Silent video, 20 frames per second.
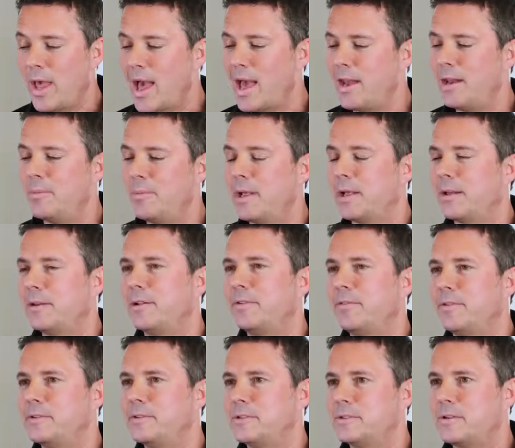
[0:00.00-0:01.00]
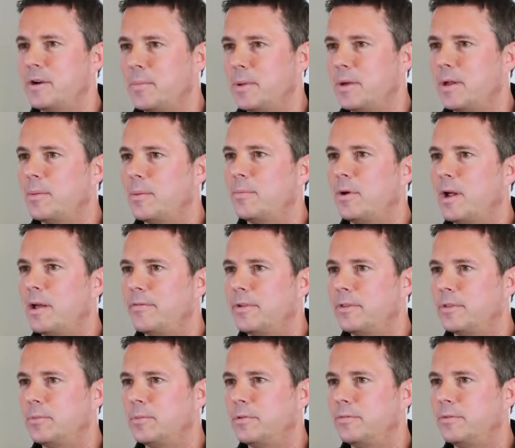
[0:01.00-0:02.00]
had to make a difference to start my
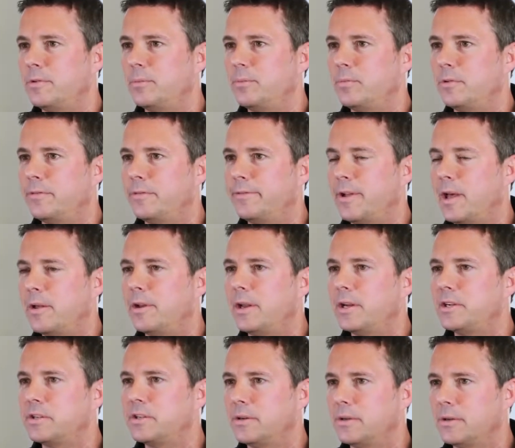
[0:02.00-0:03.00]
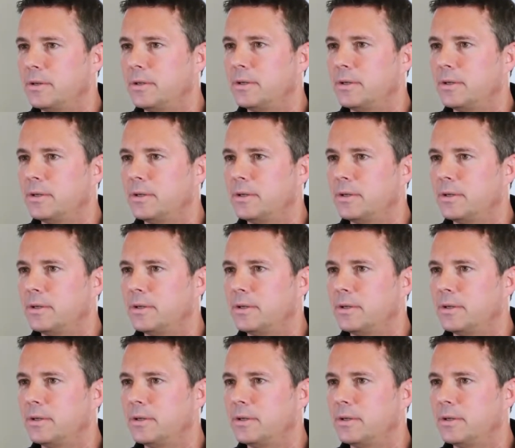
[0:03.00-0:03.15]
nonprofit, the Move to Improve Foundation.